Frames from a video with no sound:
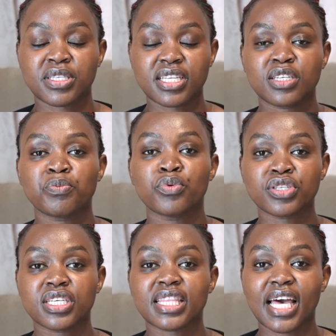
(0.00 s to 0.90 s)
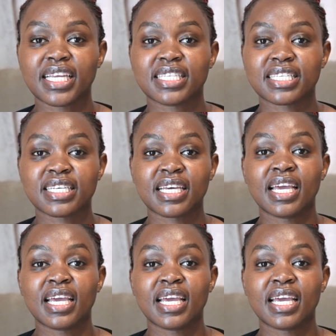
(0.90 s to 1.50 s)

Start putting that